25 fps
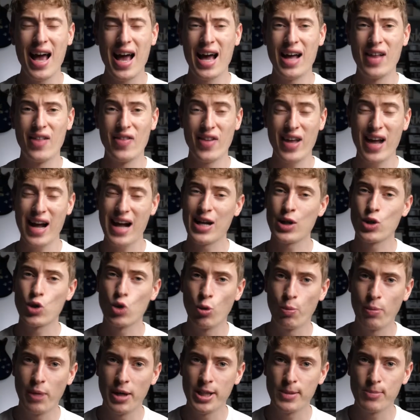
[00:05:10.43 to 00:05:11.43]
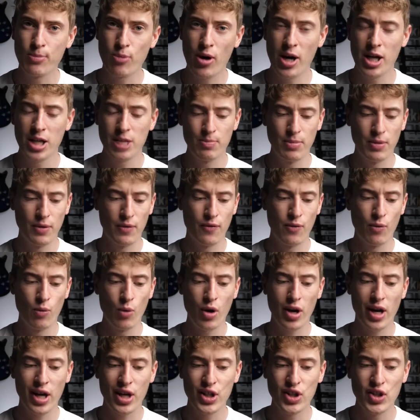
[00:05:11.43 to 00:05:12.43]
and the actual base price, but from
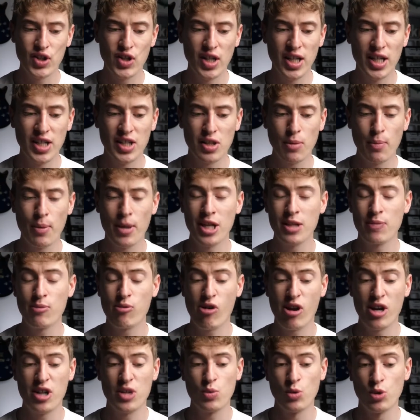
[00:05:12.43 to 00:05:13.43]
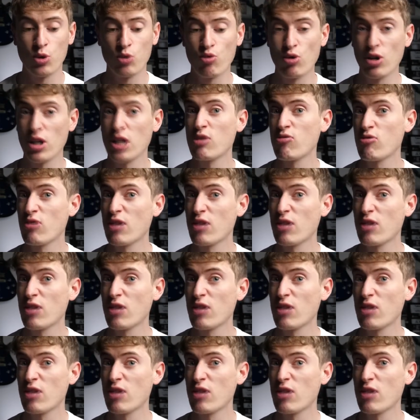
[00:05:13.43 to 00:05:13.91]
what I could see is the base price was really,